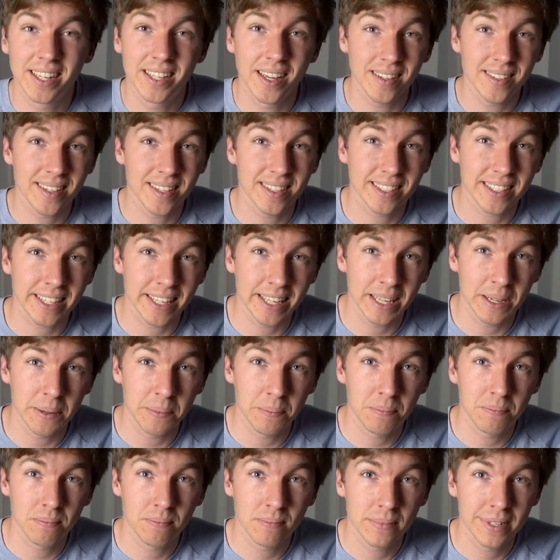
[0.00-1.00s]
doesn't
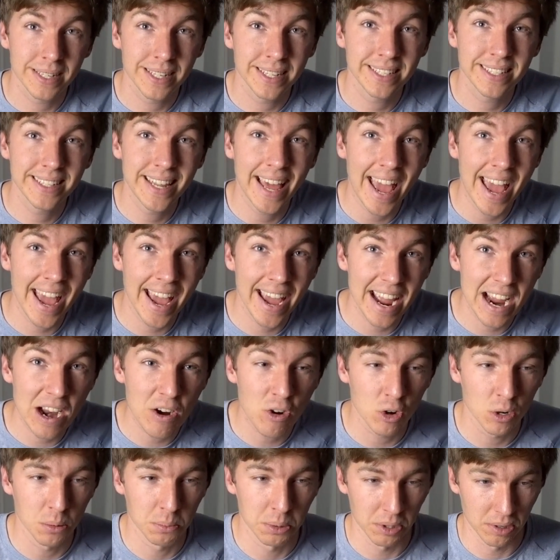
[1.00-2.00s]
seem
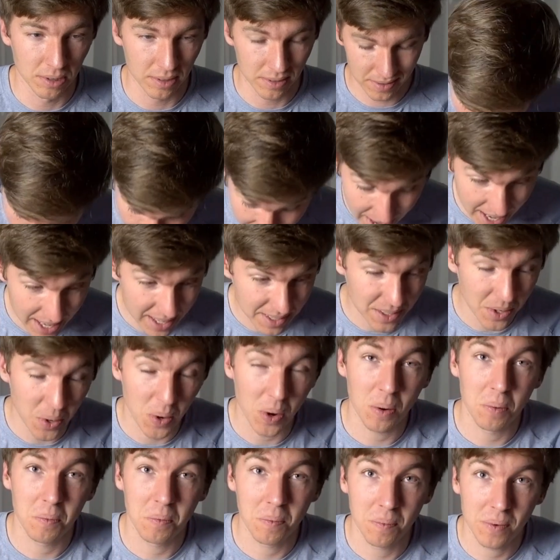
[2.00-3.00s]
terrible. All right,
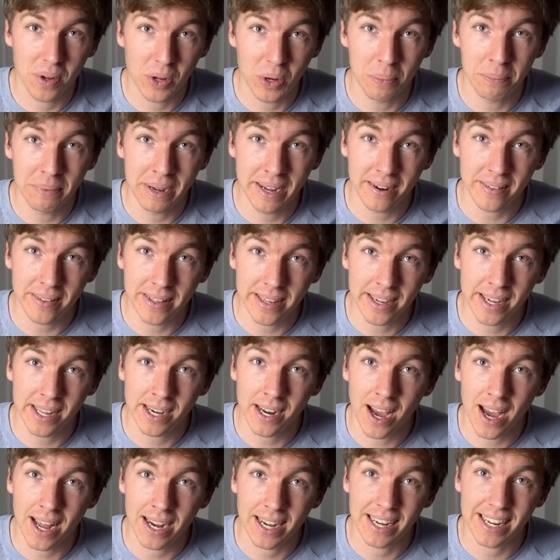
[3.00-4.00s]
so you immediately
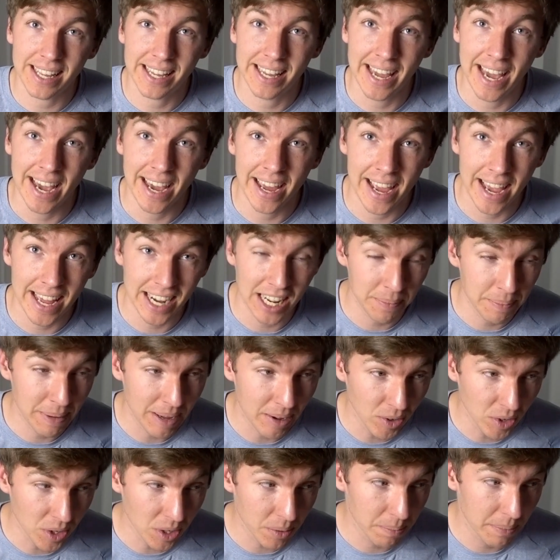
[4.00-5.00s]
cannot get any
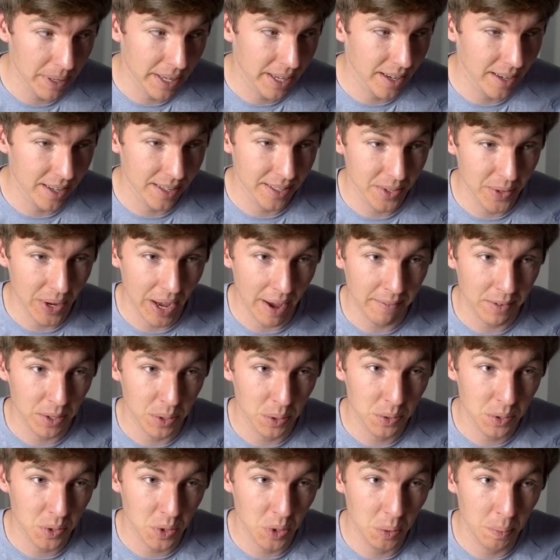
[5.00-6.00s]
milk because you have
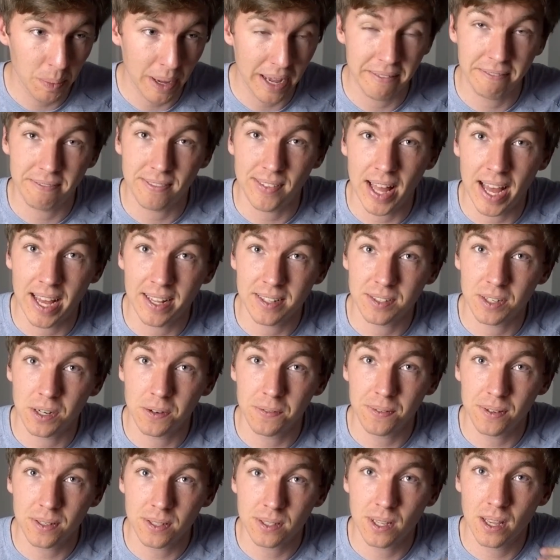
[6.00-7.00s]
to scoop a flat
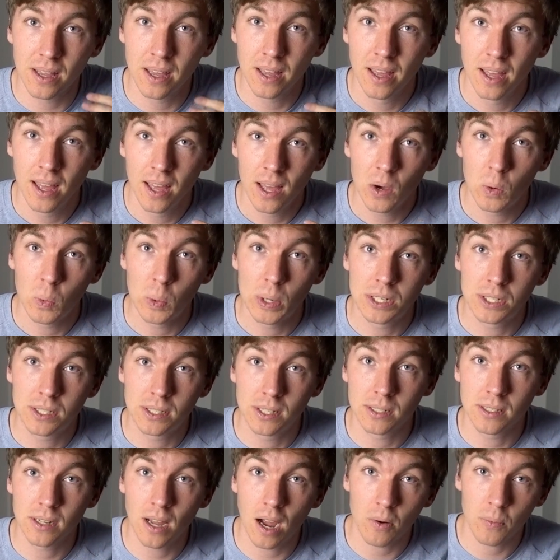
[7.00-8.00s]
surface, which
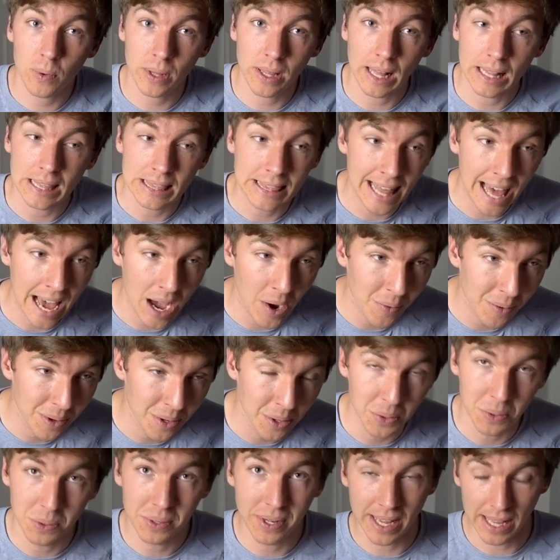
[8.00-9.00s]
does not really allow
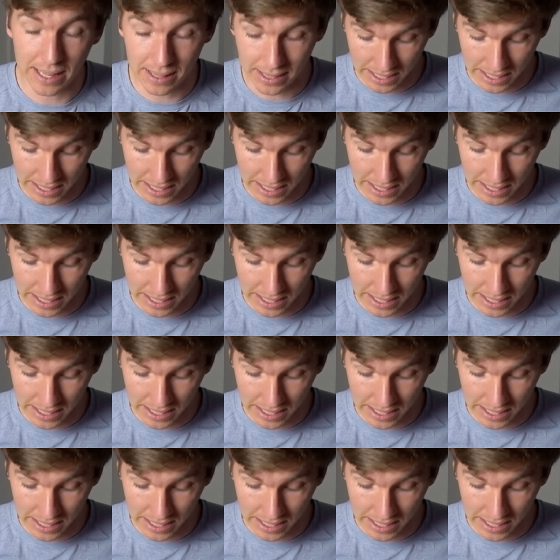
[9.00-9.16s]
you to get